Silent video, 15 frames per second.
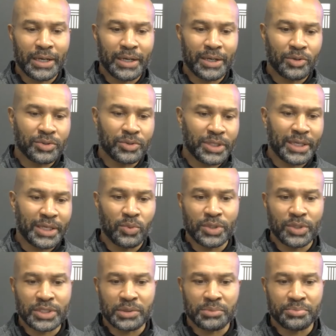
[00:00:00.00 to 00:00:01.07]
don't think it
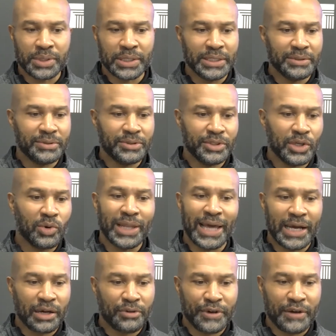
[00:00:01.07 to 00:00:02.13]
was complete, you know,
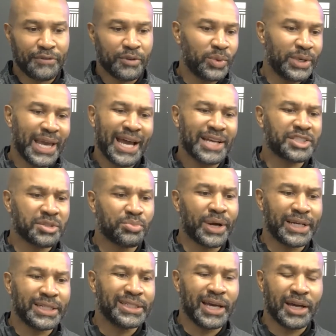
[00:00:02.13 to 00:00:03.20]
lack of effort. We had some
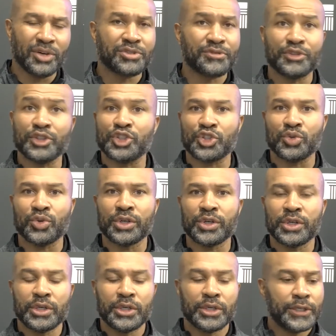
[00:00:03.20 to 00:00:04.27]
breakdowns for sure.
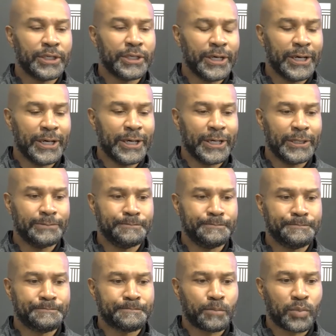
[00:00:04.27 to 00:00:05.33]
You
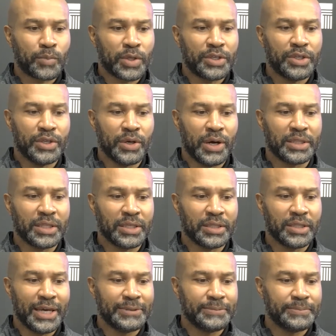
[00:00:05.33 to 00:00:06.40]
know, I think
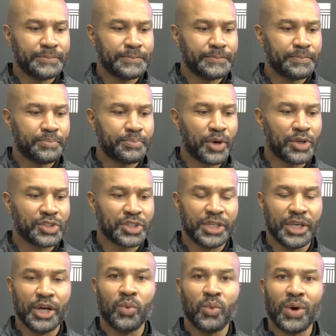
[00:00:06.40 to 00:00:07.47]
that
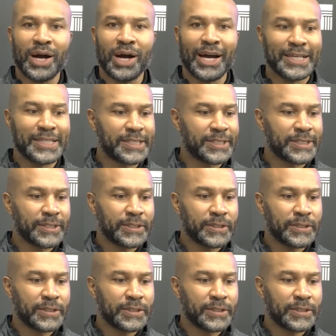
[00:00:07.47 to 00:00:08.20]
personnel wise,